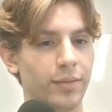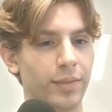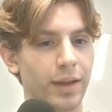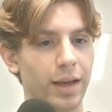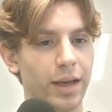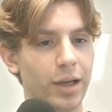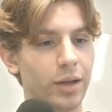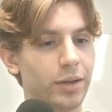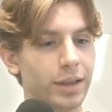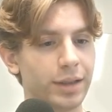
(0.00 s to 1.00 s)
Hello,
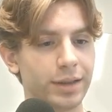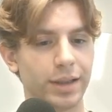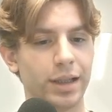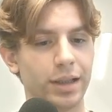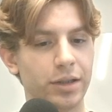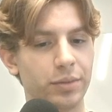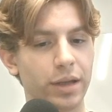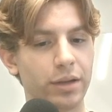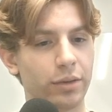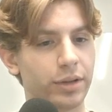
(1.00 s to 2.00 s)
yes, I'd like to make a
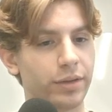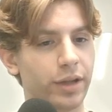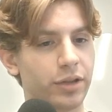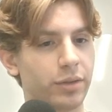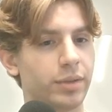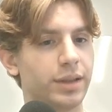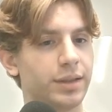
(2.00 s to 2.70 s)
reservation, please.